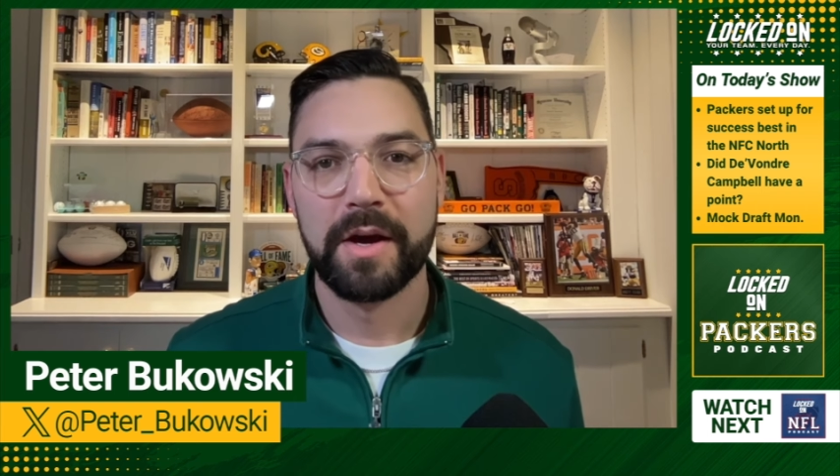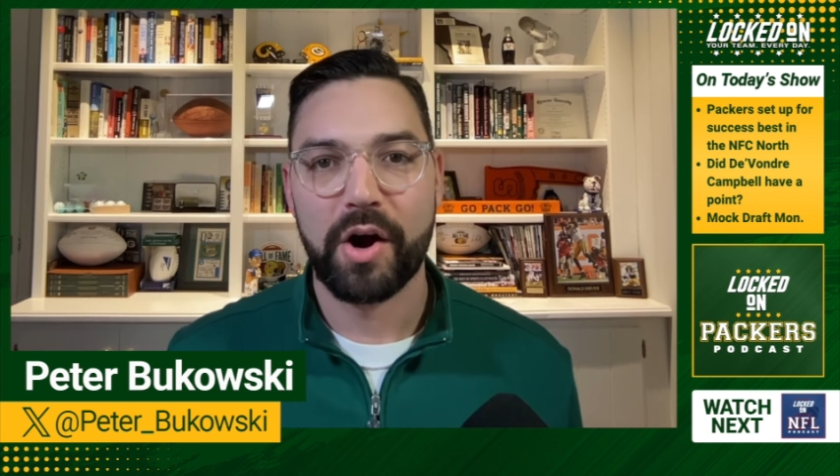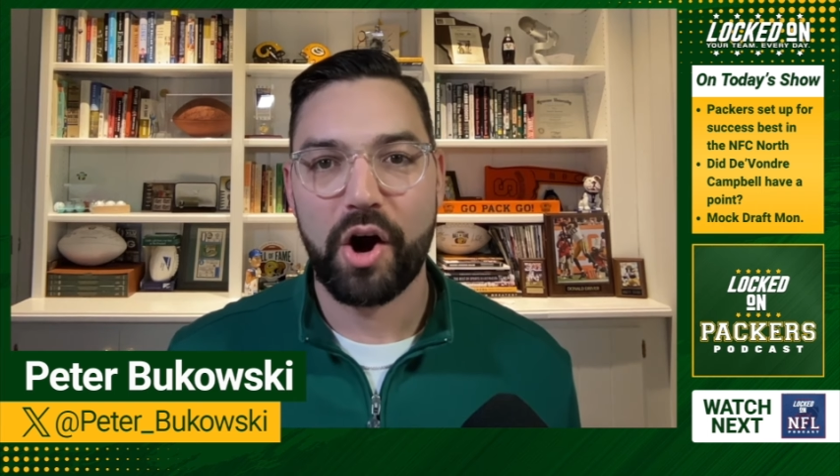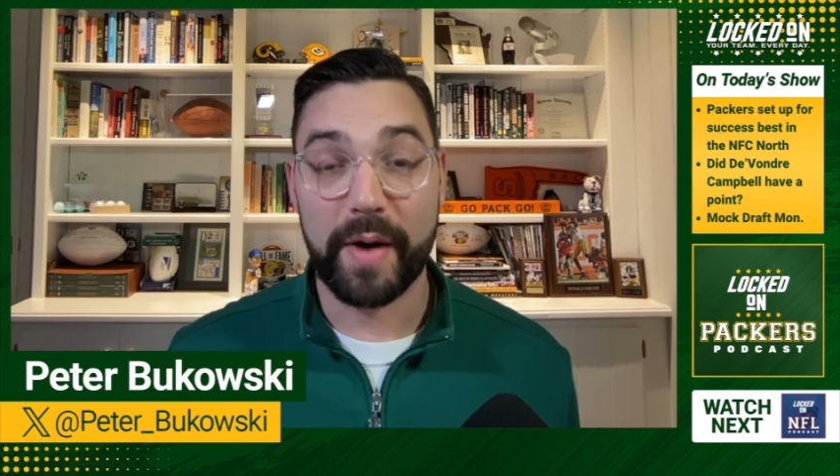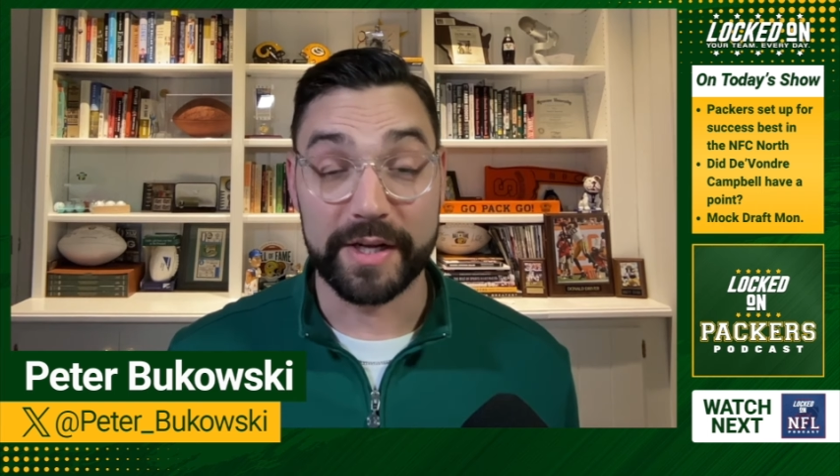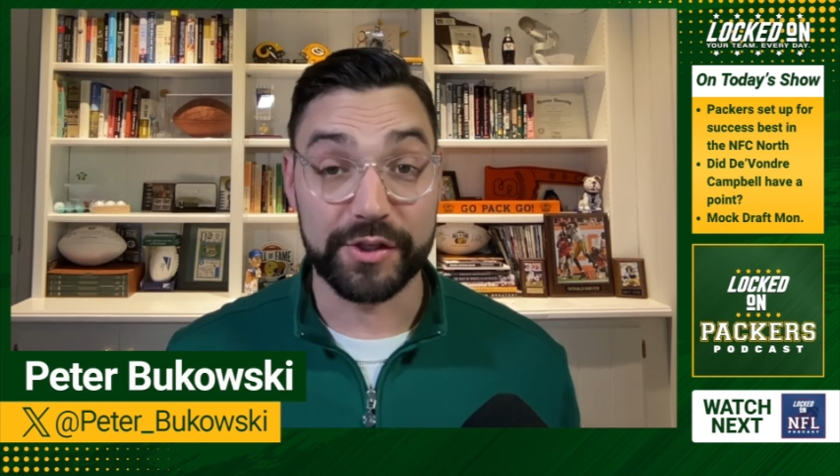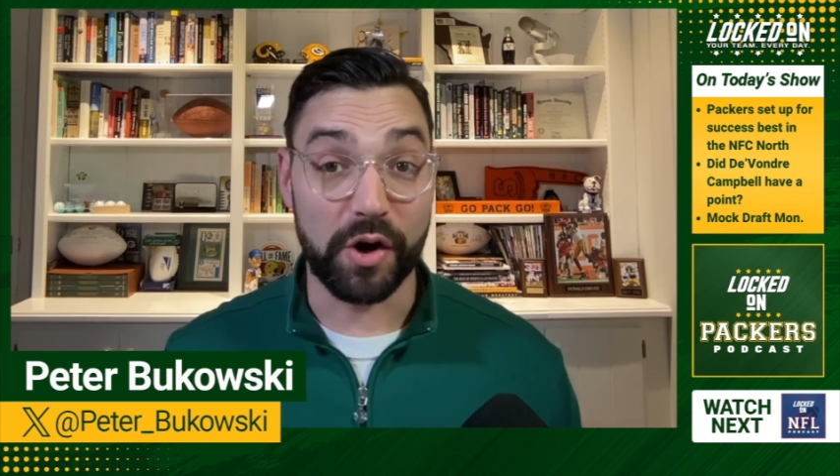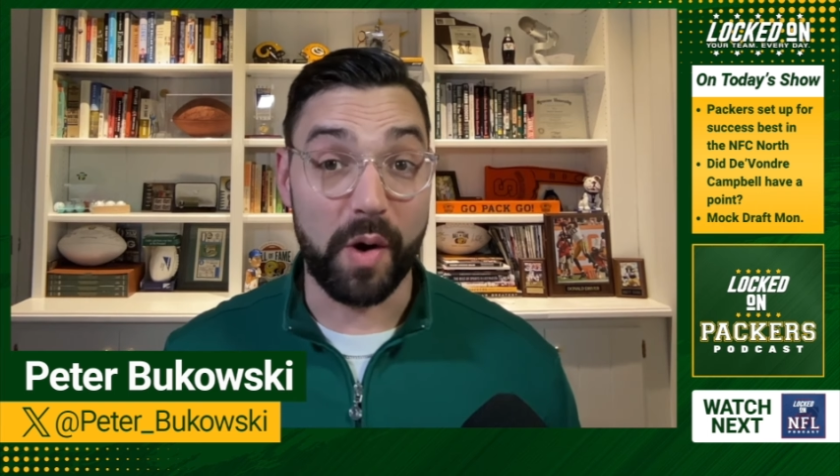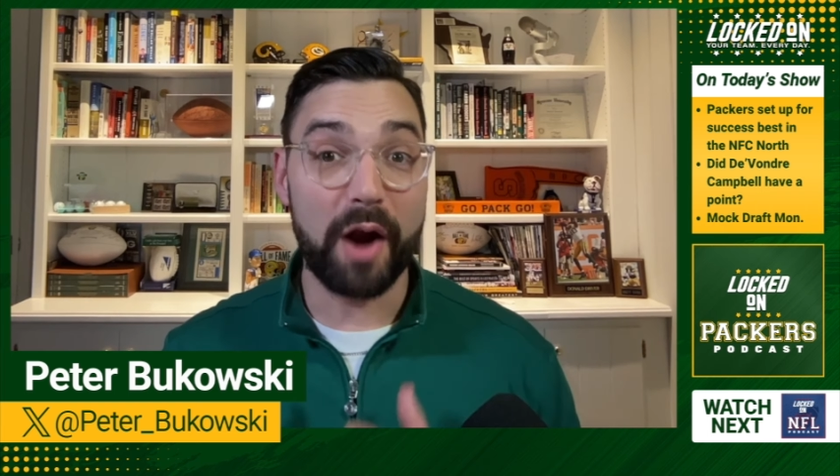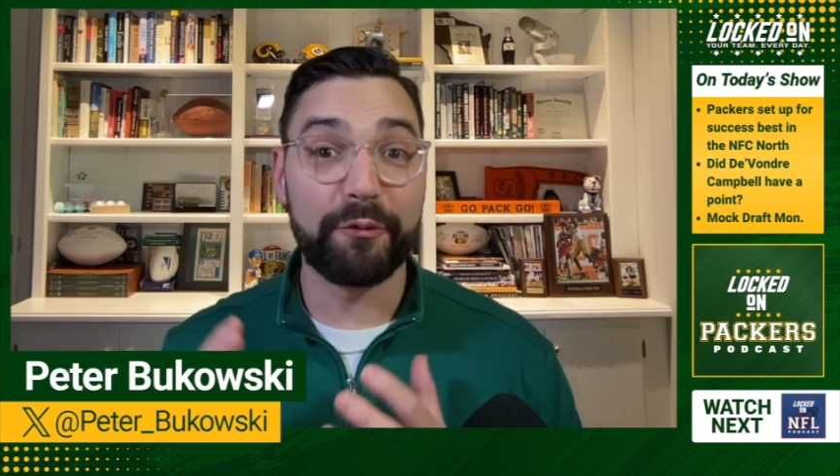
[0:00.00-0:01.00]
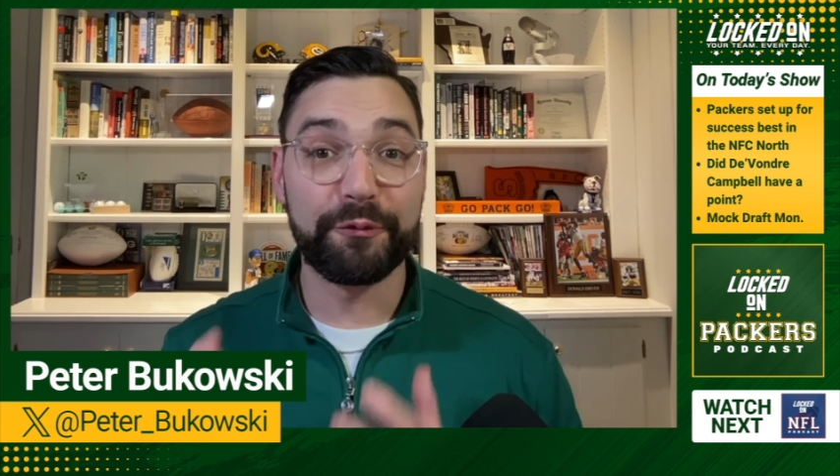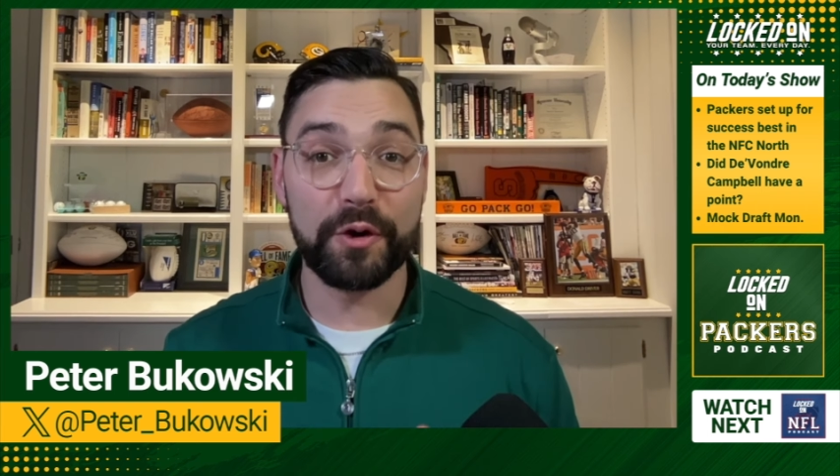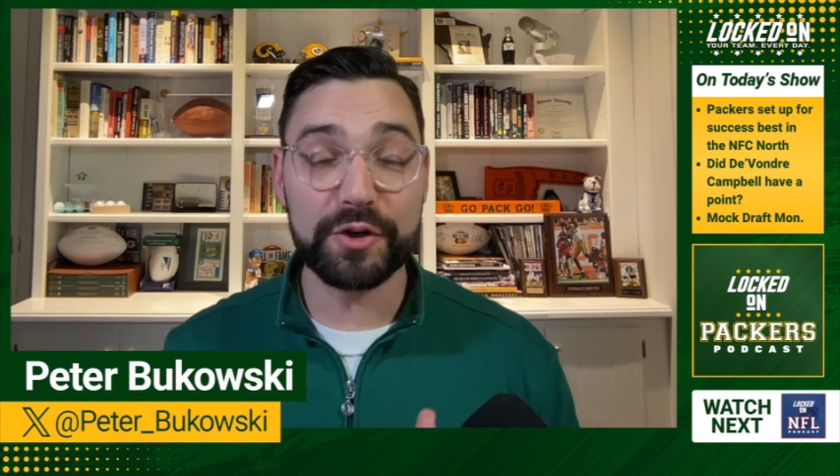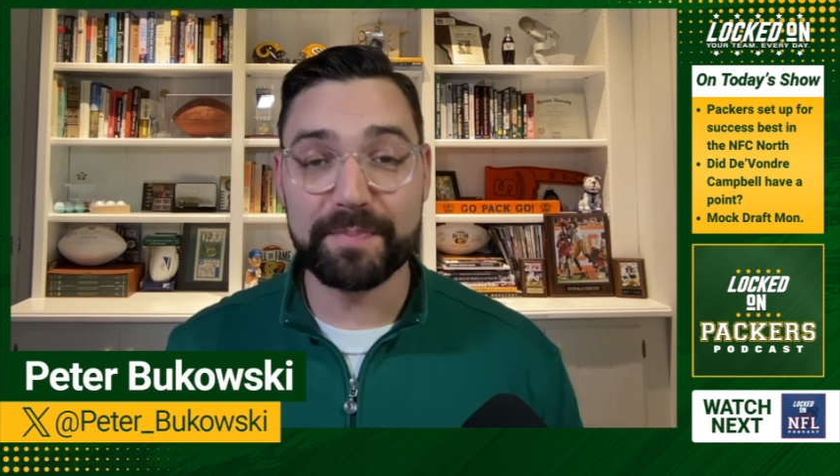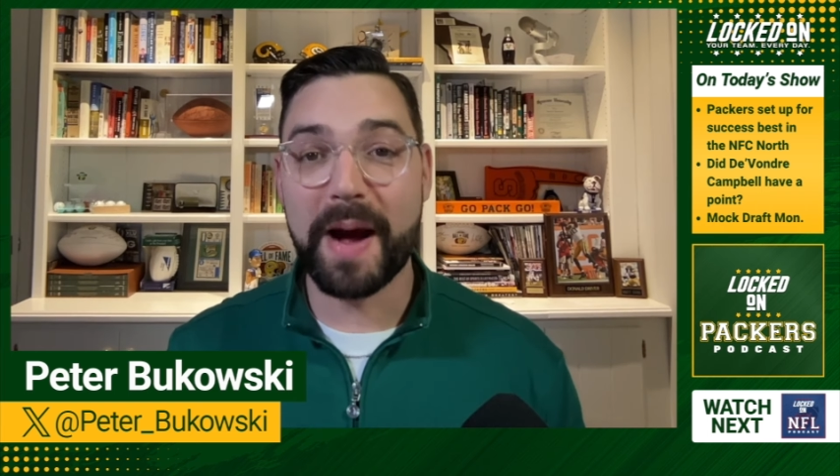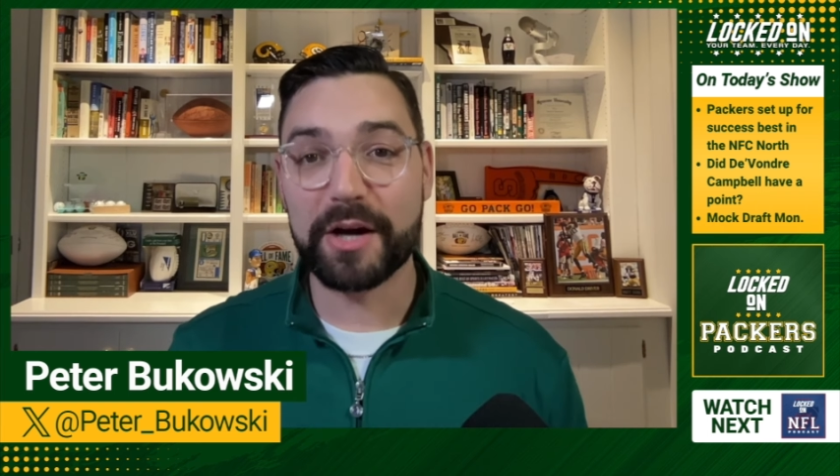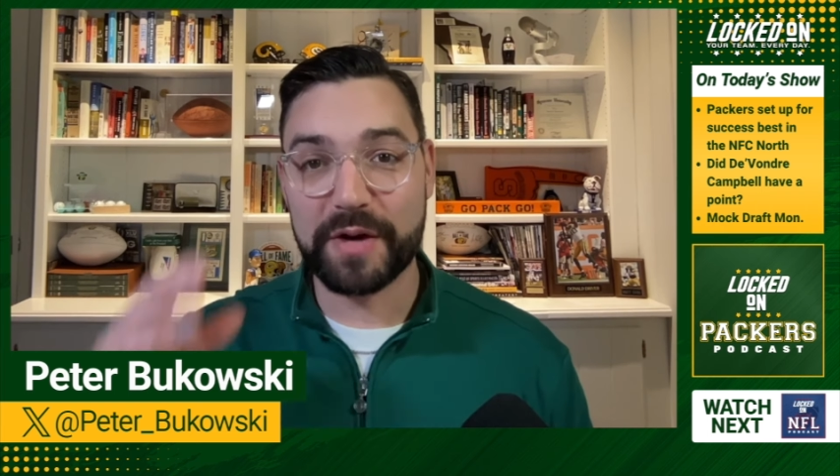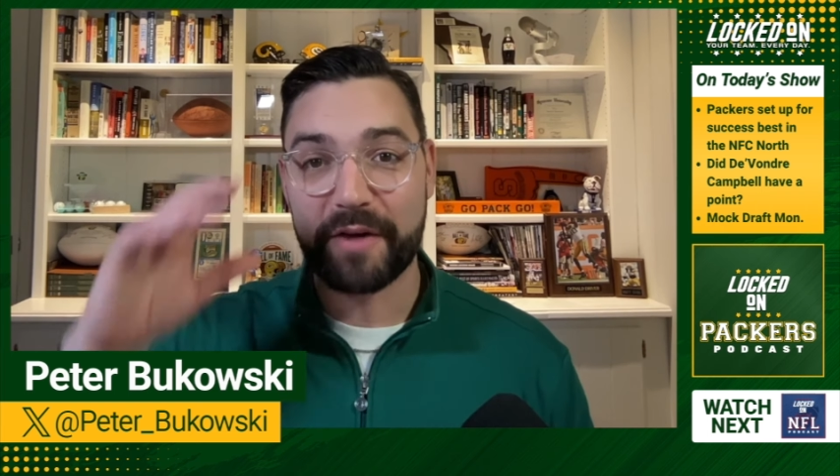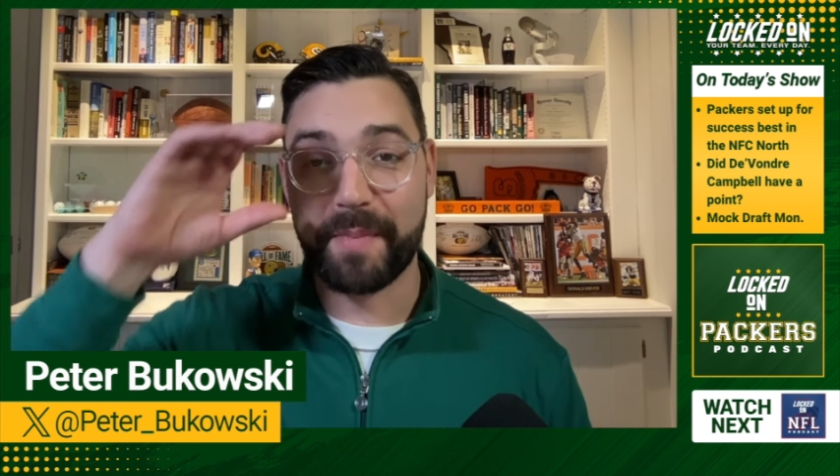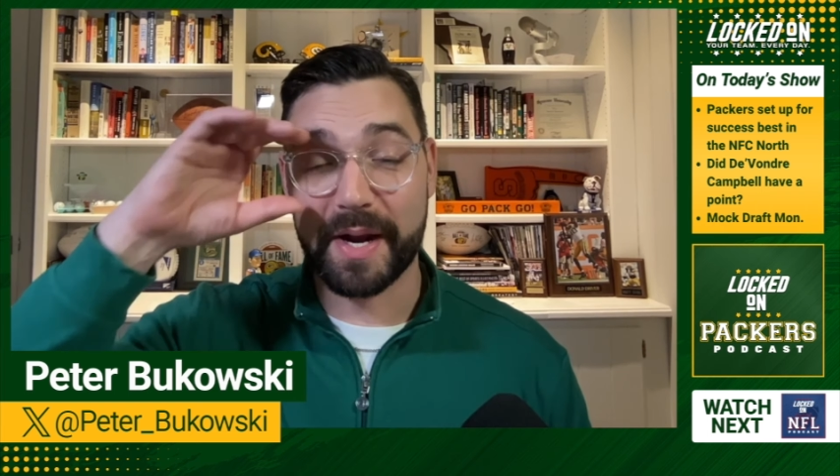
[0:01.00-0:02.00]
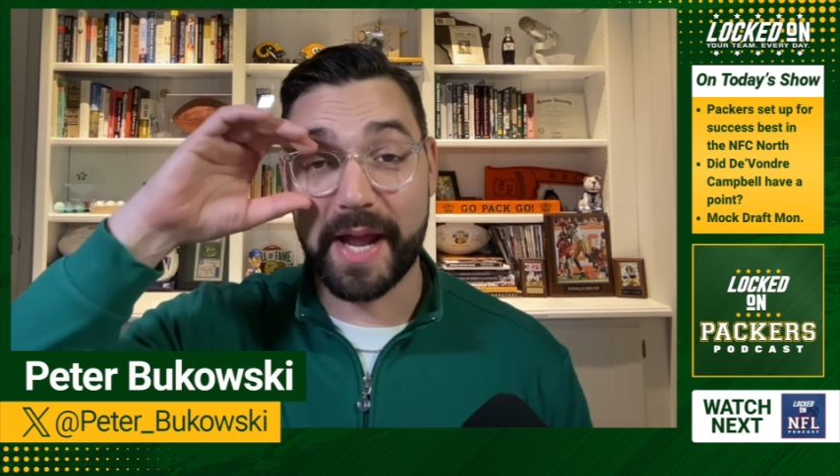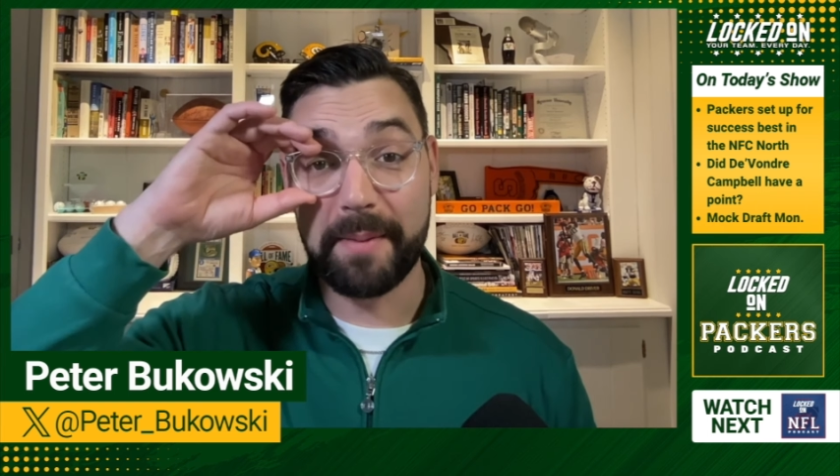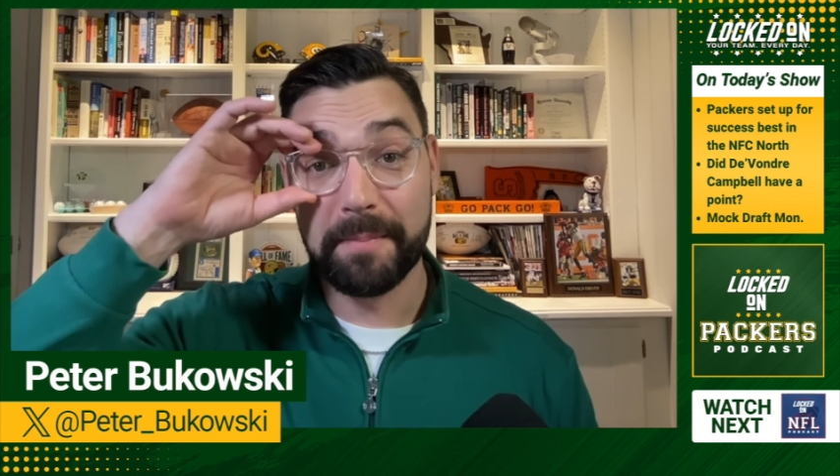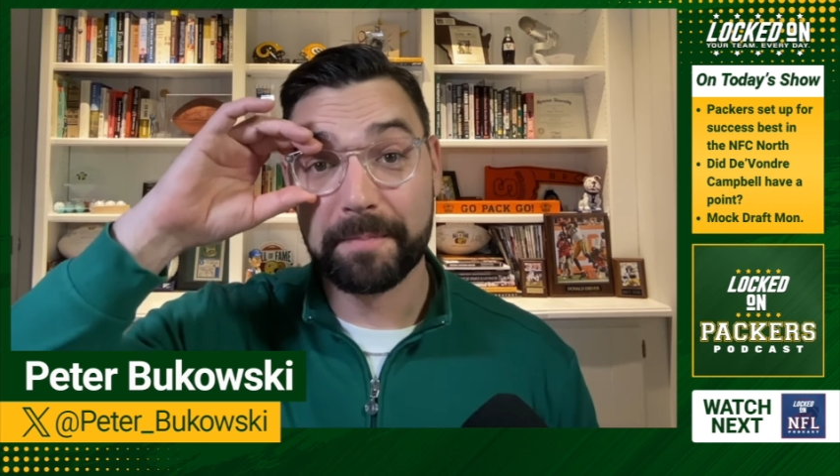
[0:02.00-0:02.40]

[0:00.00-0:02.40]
All right, so our first mock draft Monday